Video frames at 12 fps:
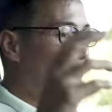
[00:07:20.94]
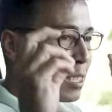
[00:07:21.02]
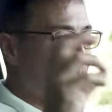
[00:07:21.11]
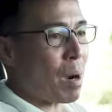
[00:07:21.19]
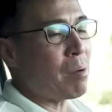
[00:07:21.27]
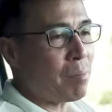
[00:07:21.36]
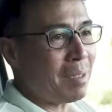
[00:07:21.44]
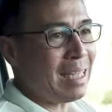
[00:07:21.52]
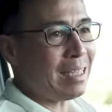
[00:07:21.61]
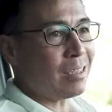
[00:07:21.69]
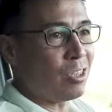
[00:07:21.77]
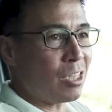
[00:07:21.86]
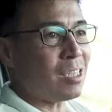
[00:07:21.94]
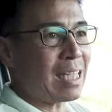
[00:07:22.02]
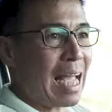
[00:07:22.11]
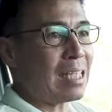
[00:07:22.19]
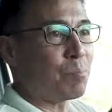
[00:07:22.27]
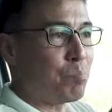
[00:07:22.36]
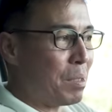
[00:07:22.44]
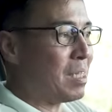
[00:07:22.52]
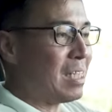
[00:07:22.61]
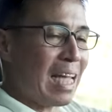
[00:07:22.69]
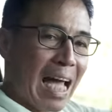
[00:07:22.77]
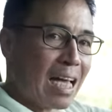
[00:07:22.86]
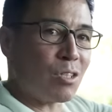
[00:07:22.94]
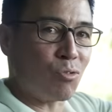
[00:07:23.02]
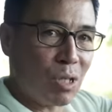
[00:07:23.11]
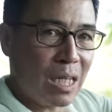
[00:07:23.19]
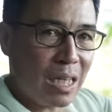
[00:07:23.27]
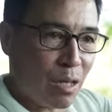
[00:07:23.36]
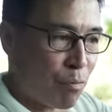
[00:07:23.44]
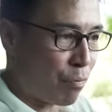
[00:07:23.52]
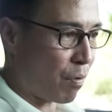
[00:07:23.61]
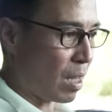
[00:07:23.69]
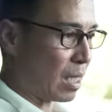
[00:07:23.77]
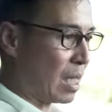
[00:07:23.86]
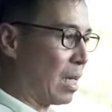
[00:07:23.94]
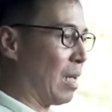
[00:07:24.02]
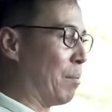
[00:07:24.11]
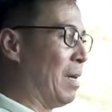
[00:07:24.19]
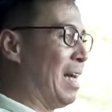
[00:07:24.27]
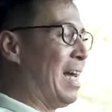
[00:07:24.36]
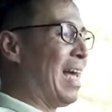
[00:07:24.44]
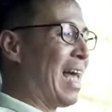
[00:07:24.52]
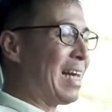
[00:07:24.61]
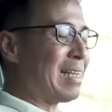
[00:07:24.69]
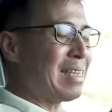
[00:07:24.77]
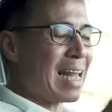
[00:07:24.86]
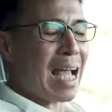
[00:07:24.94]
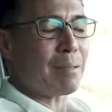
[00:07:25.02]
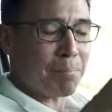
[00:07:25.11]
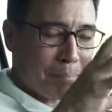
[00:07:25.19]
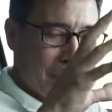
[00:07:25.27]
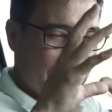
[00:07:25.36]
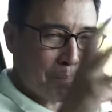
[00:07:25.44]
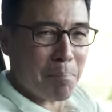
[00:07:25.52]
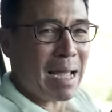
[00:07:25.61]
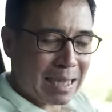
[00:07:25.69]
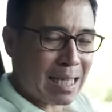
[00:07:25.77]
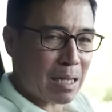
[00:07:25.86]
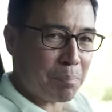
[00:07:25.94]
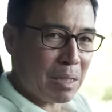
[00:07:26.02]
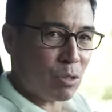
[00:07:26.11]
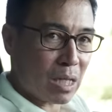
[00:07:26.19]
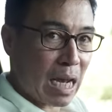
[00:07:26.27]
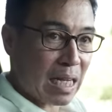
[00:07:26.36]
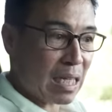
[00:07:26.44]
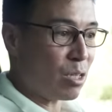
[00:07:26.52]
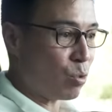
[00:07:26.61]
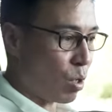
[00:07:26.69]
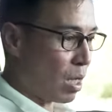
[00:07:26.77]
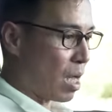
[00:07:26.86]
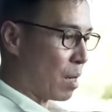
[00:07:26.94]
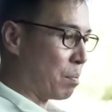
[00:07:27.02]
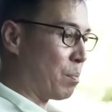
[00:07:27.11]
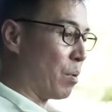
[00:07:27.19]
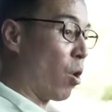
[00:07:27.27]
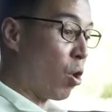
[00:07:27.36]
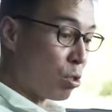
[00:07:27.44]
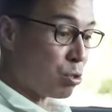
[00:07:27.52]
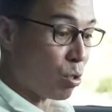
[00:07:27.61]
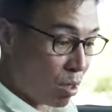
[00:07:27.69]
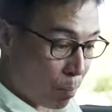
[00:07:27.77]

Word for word: It's probably just as busy as really the front clip. And it's not it might not be to the liking to a lot of people. Also,